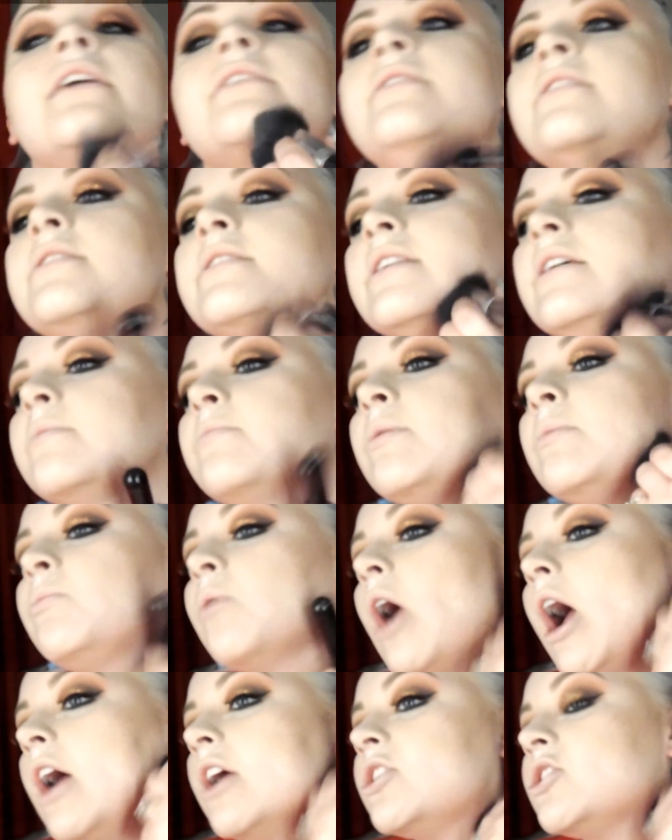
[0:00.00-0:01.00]
It's a Sigma
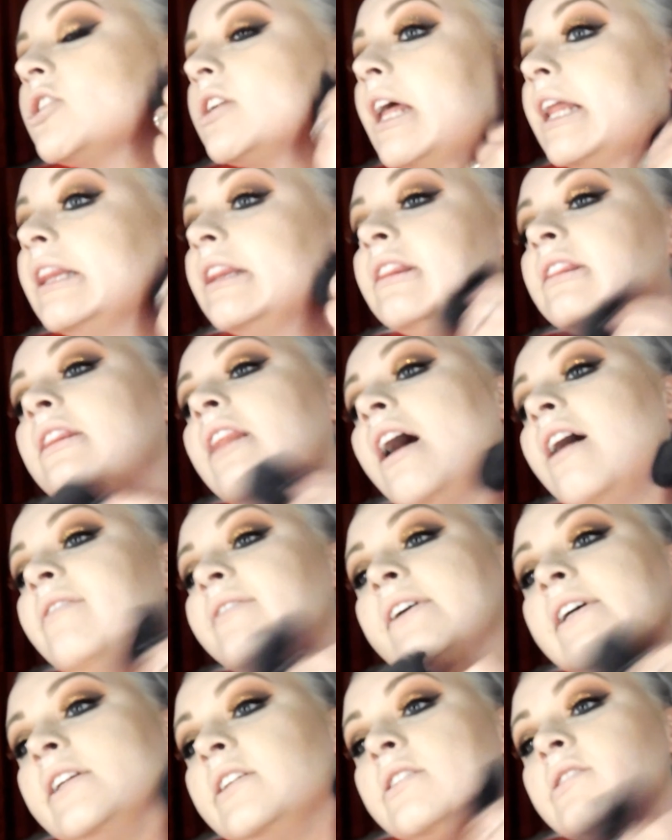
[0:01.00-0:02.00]
brush and I love
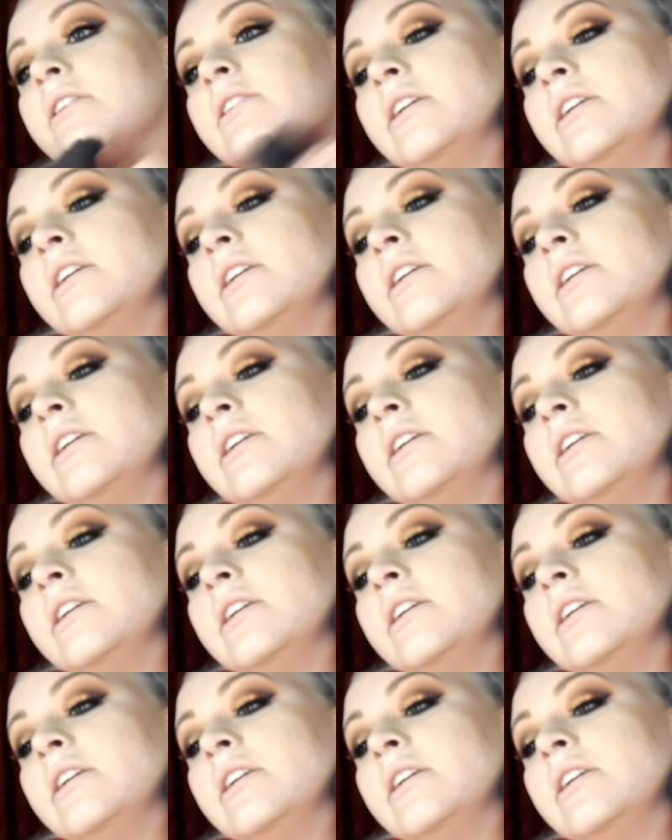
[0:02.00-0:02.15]
it.